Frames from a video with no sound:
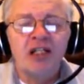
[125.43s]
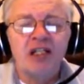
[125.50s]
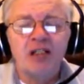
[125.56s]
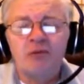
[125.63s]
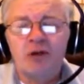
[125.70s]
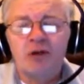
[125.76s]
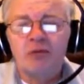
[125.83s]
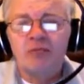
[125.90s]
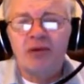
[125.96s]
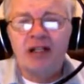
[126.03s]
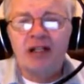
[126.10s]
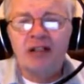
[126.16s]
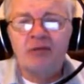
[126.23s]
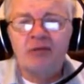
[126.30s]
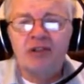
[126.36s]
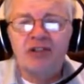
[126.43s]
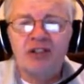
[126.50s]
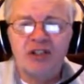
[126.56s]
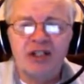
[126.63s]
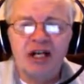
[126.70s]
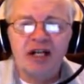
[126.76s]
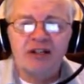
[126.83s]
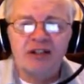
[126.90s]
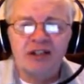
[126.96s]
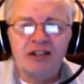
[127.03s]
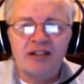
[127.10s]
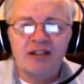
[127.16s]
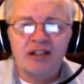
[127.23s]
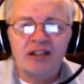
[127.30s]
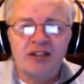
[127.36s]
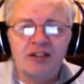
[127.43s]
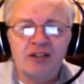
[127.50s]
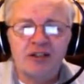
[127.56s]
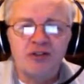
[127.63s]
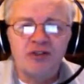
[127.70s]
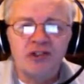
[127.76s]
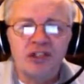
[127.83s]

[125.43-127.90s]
email it back to me and say, yeah, I'd like to do